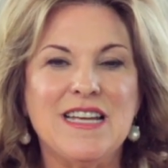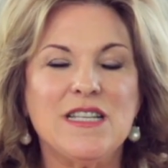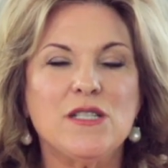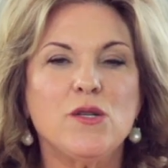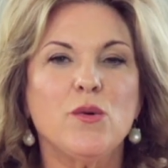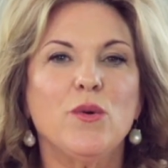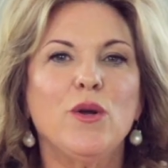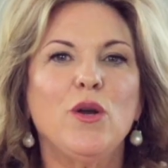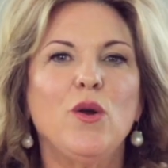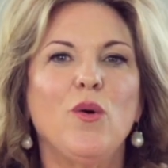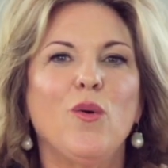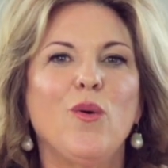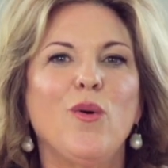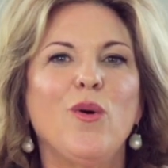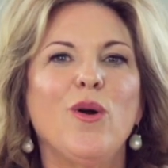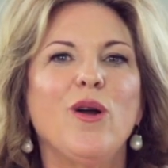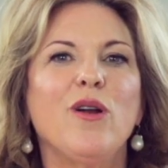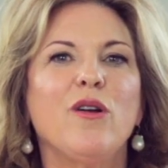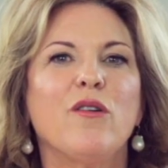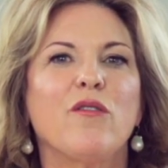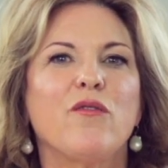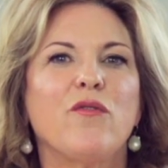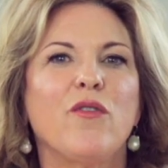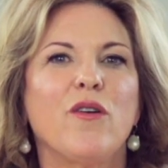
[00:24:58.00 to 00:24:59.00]
So, in
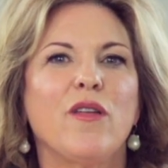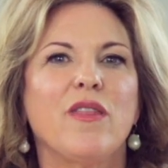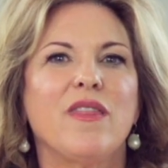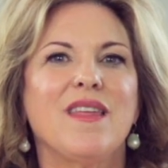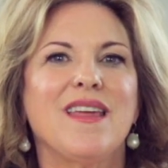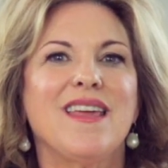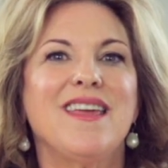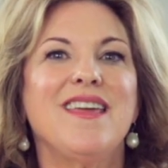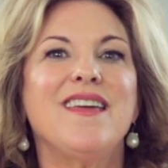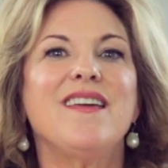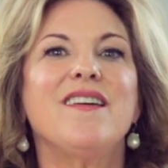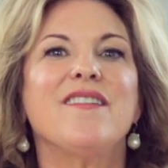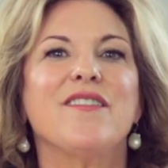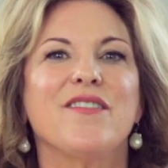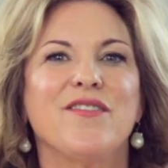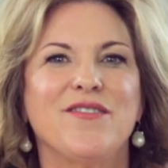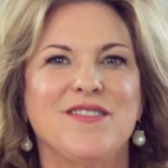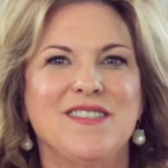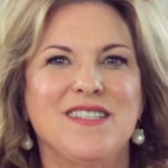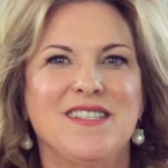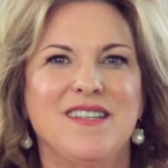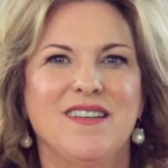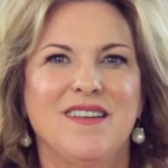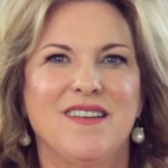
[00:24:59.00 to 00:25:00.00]
order for the
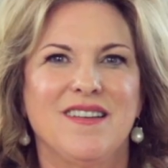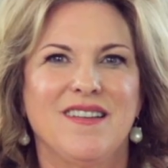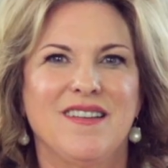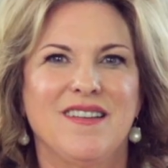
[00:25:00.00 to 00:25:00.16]
gift,